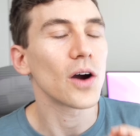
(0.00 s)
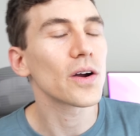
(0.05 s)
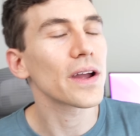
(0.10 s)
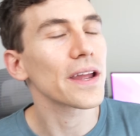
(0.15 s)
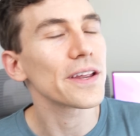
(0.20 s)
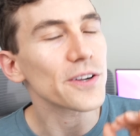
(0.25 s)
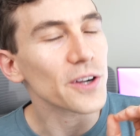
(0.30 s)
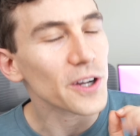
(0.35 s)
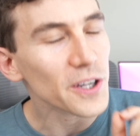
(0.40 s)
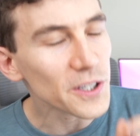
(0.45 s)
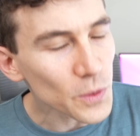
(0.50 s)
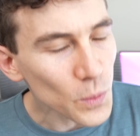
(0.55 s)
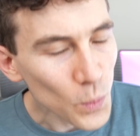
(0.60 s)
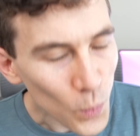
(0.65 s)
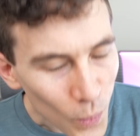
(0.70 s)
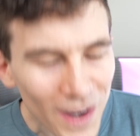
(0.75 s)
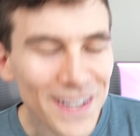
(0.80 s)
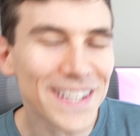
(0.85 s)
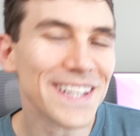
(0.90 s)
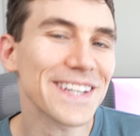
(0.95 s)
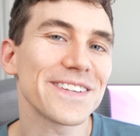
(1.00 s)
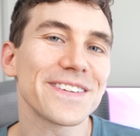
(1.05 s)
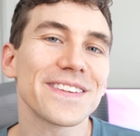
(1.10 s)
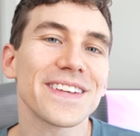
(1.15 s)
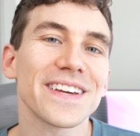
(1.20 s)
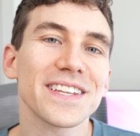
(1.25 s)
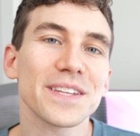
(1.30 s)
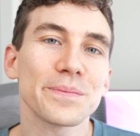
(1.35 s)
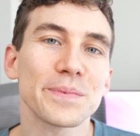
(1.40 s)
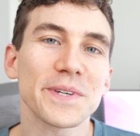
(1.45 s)
Okay, you're going to want to hear
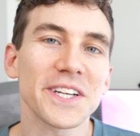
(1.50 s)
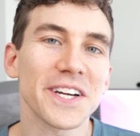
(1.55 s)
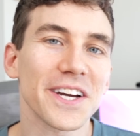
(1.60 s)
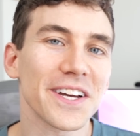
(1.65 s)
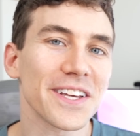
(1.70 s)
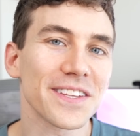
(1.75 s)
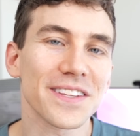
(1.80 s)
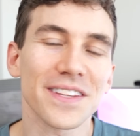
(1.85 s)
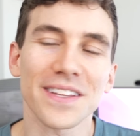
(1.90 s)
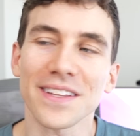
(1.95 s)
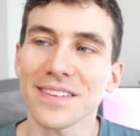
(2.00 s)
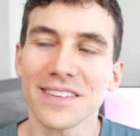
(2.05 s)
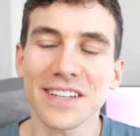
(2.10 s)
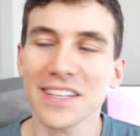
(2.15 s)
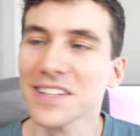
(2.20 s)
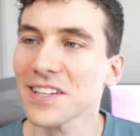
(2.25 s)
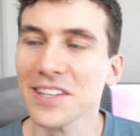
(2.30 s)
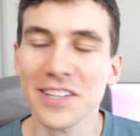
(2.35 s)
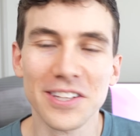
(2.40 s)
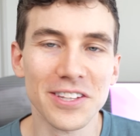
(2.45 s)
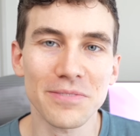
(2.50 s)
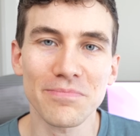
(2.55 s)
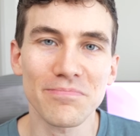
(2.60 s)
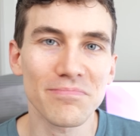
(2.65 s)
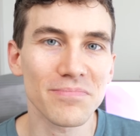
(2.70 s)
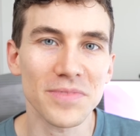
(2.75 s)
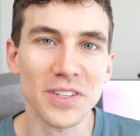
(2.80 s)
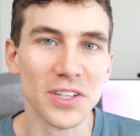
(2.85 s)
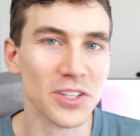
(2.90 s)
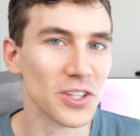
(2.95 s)
this because this is
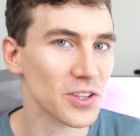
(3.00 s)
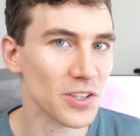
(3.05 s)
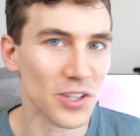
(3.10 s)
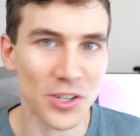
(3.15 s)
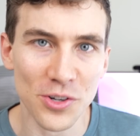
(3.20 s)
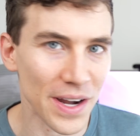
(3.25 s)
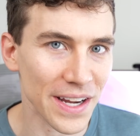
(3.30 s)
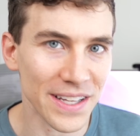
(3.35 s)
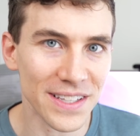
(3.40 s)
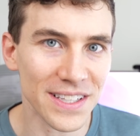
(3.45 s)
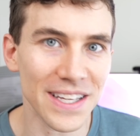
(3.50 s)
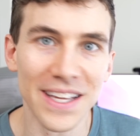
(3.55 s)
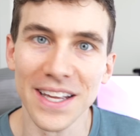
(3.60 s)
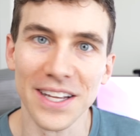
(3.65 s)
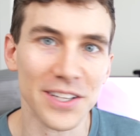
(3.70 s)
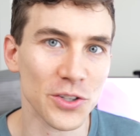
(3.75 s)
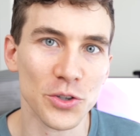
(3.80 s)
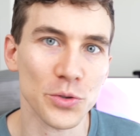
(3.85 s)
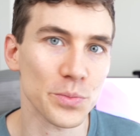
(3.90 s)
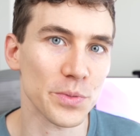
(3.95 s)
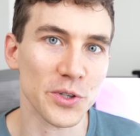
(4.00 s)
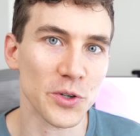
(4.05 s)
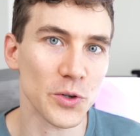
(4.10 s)
just crazy and super